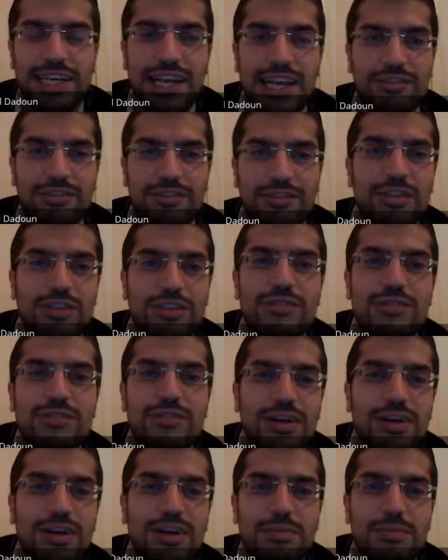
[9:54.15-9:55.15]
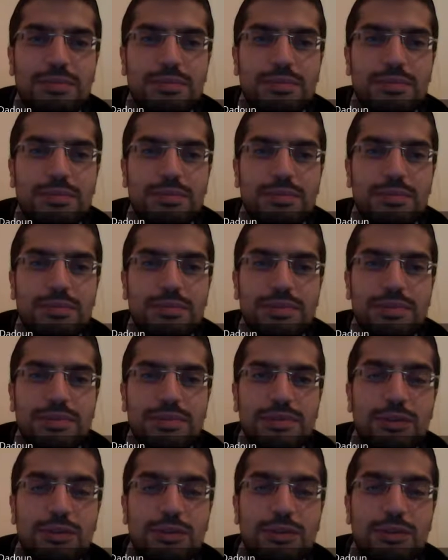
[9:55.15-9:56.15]
Yeah, they left on the good
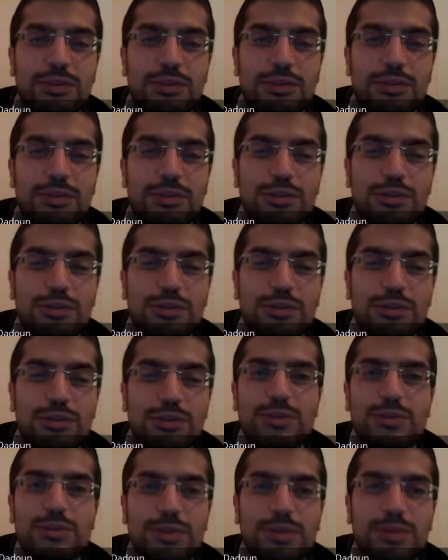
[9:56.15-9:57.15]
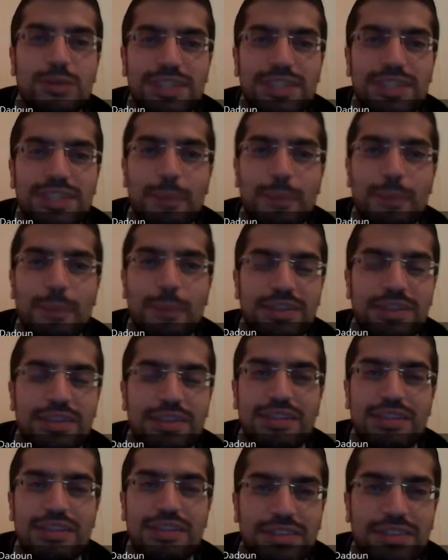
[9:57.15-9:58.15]
terms. They were in good mood. They are like
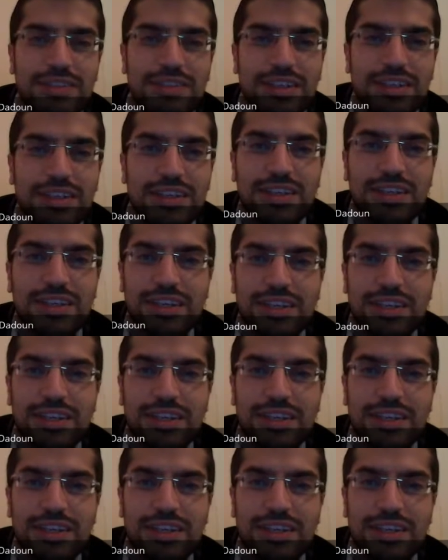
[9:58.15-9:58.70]
unhappy to leave.